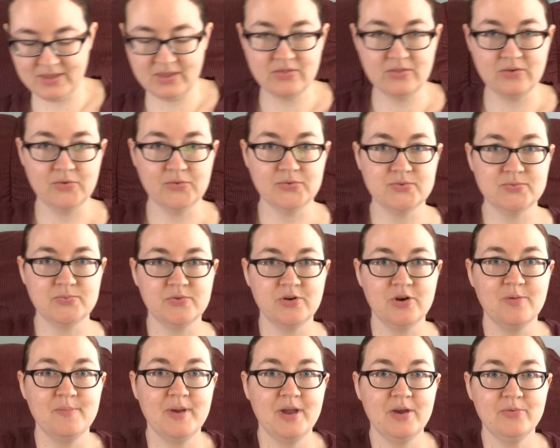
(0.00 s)
those
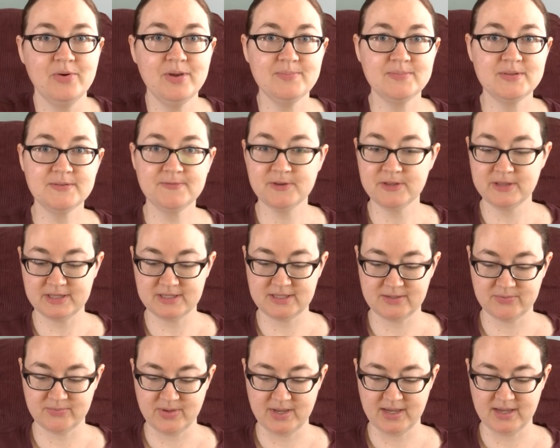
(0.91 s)
were my whips for
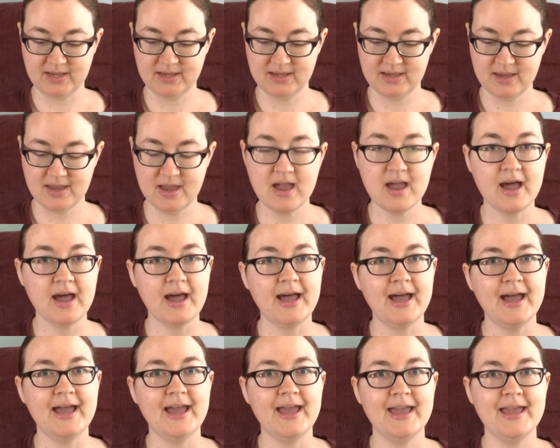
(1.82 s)
this week.
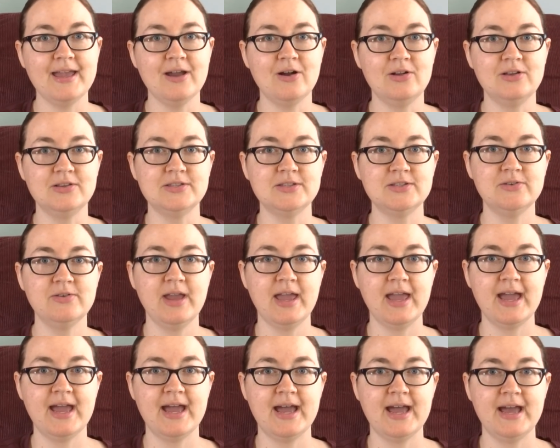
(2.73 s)
I also
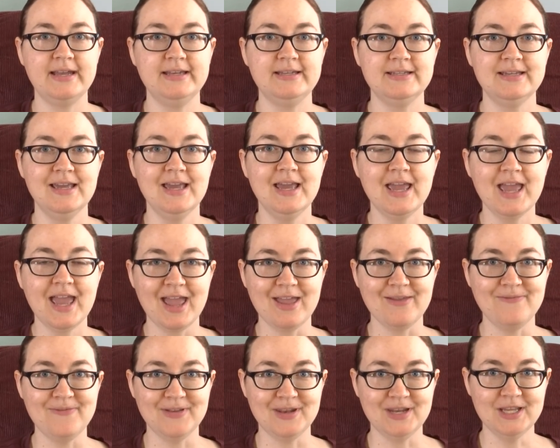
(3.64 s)
had a
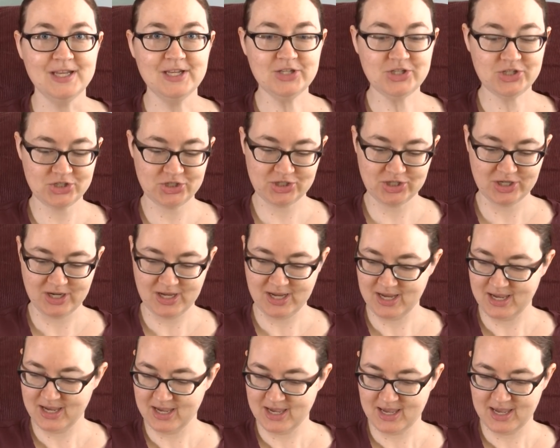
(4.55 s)
finish,
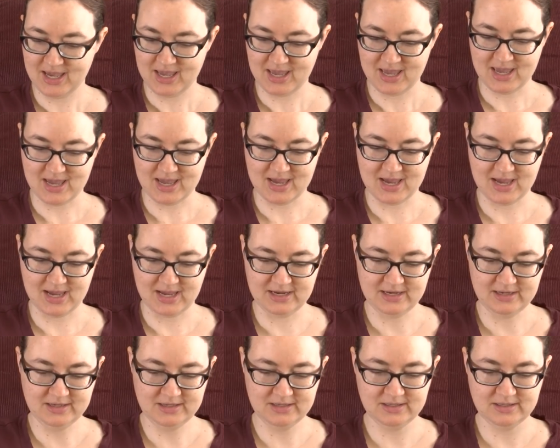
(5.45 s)

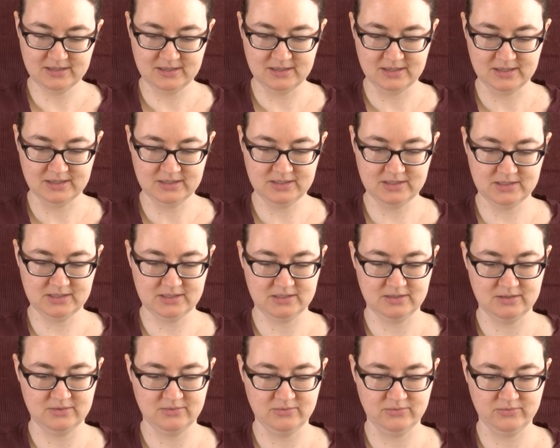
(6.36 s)
and
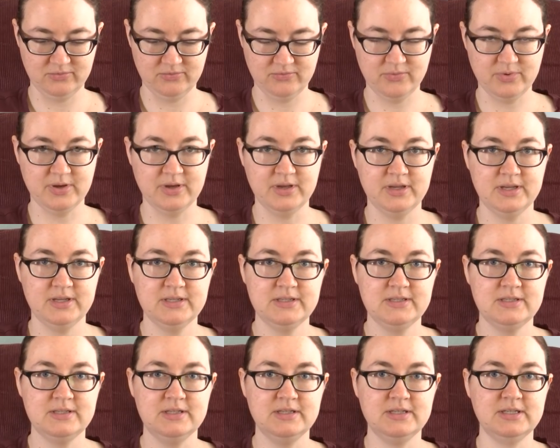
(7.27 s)
this
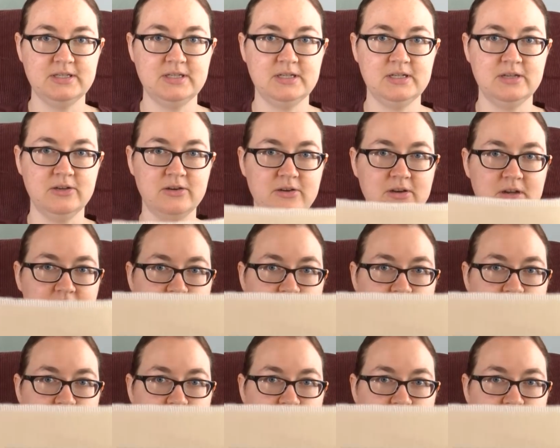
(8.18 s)
was Deer